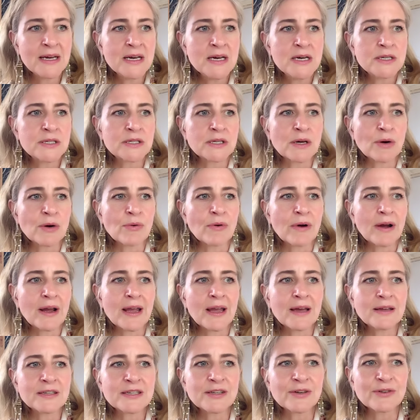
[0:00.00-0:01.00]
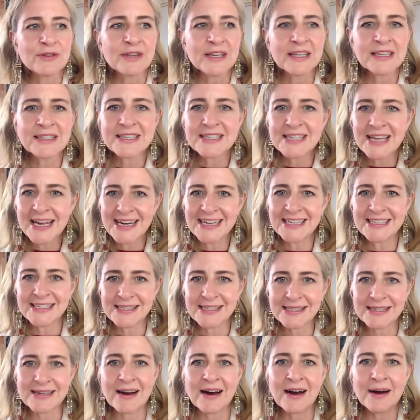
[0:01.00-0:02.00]
So then say I
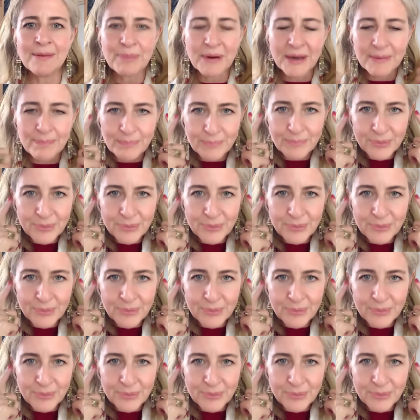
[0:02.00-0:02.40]
stop, I